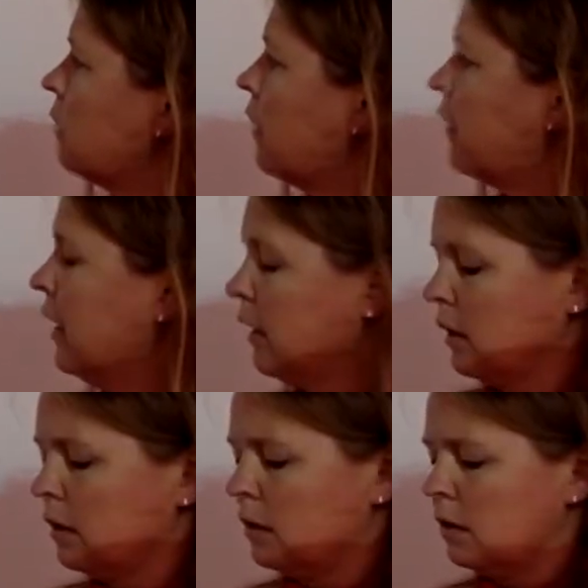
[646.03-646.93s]
I
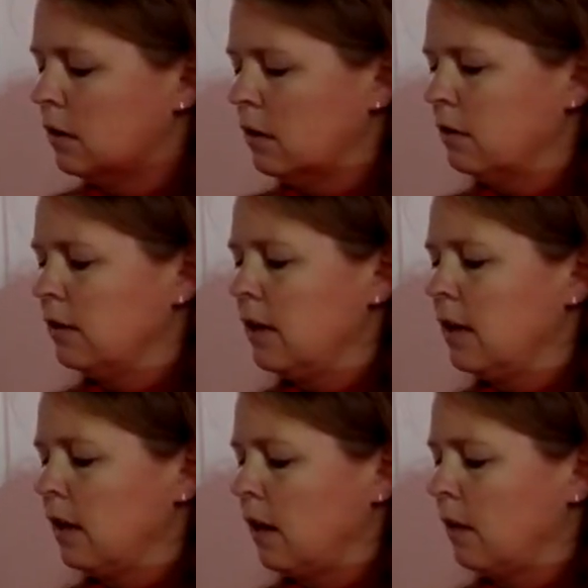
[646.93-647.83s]
think.
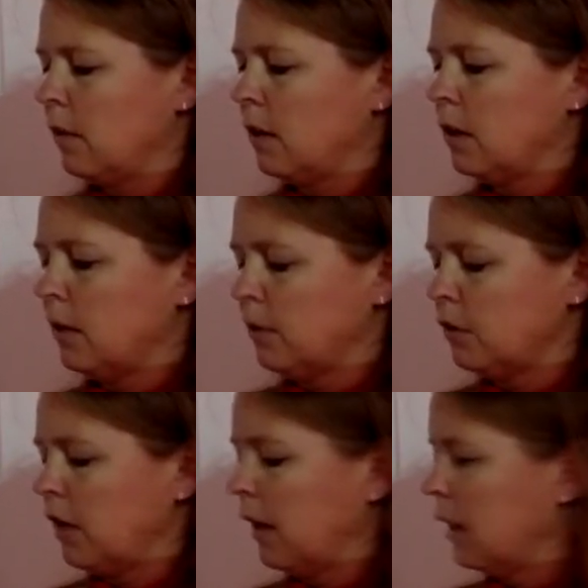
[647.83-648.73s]
See, now I'm going to double
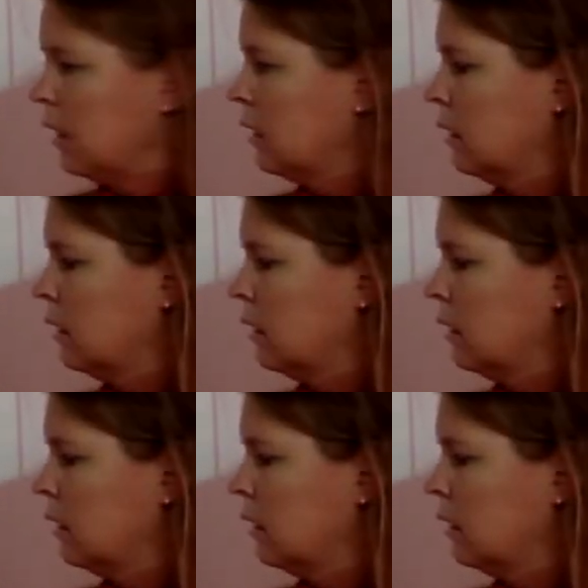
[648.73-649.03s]
check.